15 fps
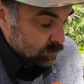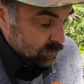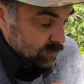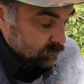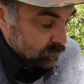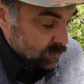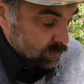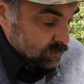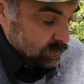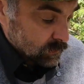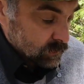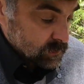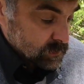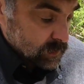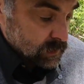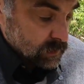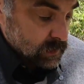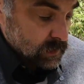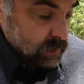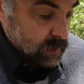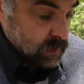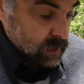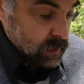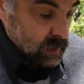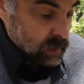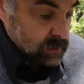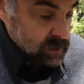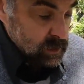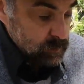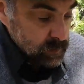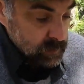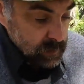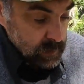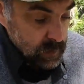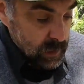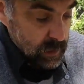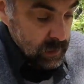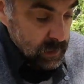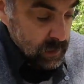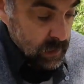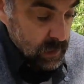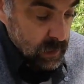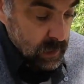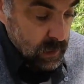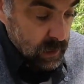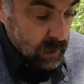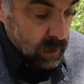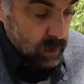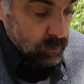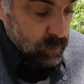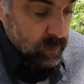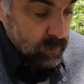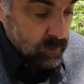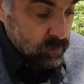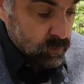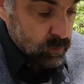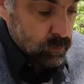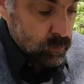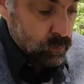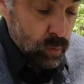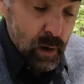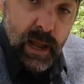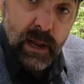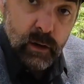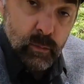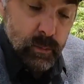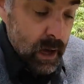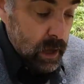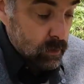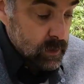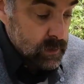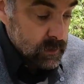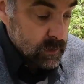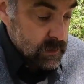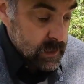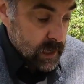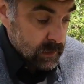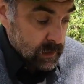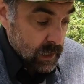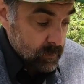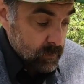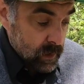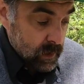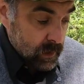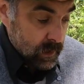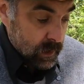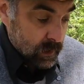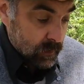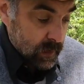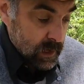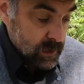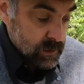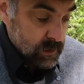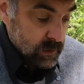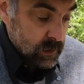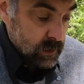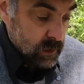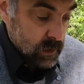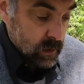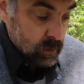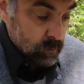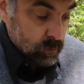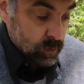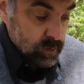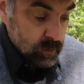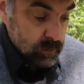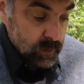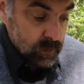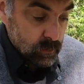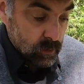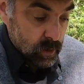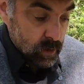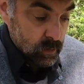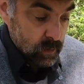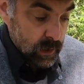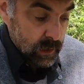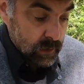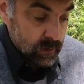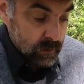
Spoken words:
thing I've done here is that typically I'll put brand new batteries in this headlamp, and I'll actually put them in the wrong way,